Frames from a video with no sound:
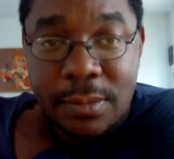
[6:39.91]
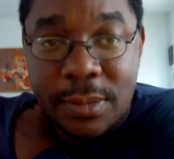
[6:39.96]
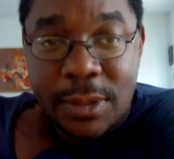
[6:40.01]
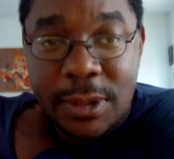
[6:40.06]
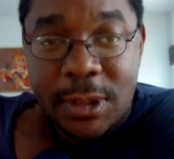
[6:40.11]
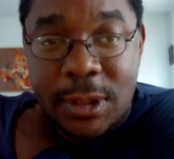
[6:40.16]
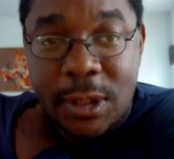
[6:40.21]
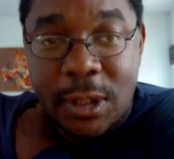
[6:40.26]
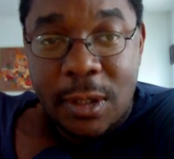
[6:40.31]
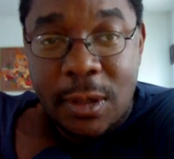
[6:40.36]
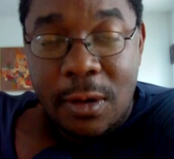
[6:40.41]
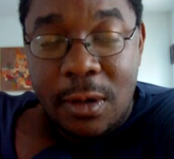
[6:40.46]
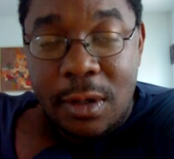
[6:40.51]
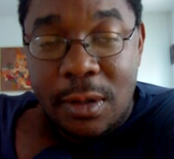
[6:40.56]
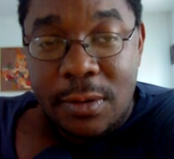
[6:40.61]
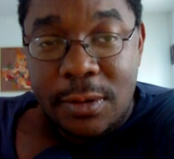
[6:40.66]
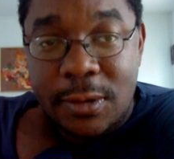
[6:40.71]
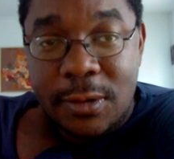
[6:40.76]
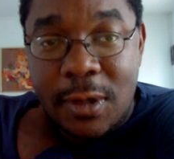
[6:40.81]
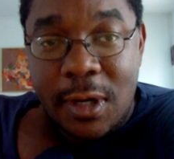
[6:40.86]
but
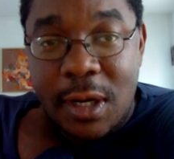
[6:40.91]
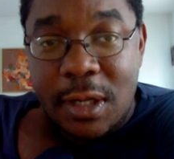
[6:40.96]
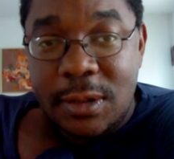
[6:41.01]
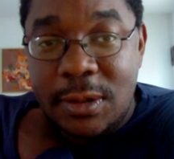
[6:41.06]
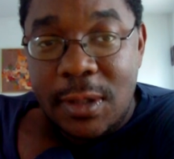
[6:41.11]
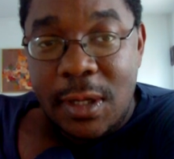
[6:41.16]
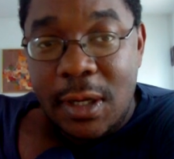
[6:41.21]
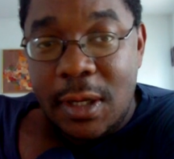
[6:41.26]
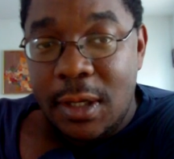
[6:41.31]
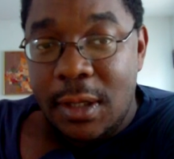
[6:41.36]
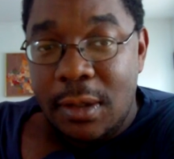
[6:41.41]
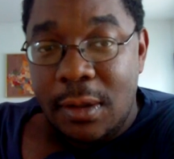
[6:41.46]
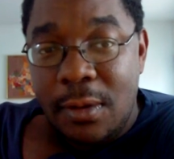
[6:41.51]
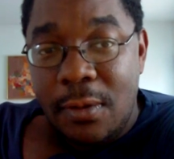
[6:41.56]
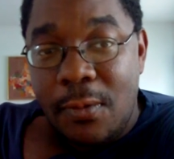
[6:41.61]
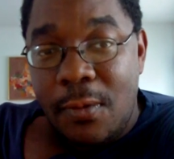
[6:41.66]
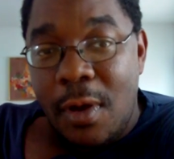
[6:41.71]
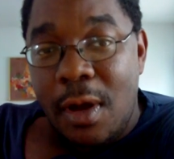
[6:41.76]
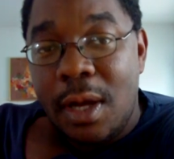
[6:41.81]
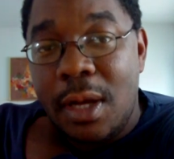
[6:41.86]
security was around, so I couldn't
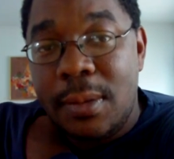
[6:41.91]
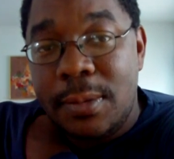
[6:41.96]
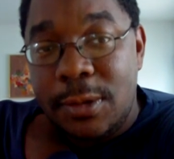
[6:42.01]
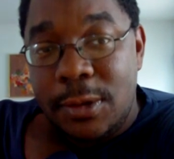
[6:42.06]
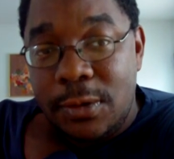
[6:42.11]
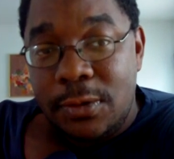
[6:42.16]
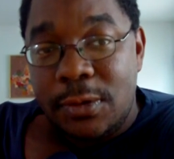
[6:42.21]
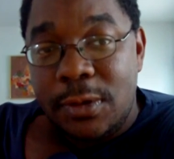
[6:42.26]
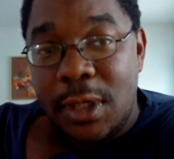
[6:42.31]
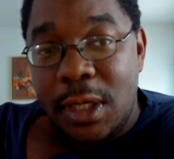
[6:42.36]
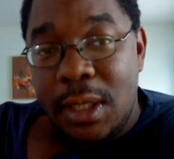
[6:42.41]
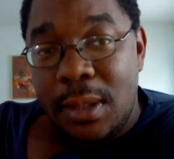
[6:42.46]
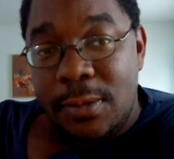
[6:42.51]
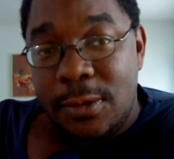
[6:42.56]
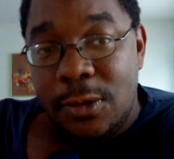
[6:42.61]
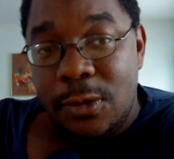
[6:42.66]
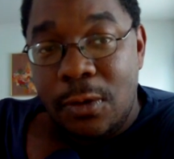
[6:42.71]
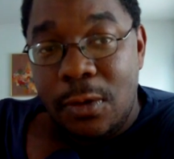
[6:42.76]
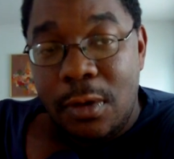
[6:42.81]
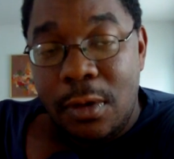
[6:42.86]
walk up straight
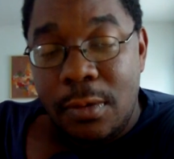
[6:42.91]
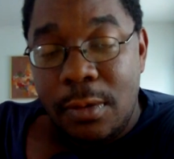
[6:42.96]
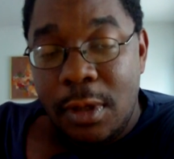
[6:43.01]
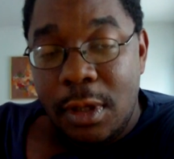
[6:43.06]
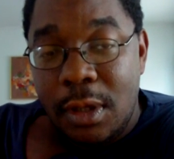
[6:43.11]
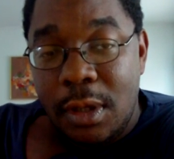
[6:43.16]
up to him.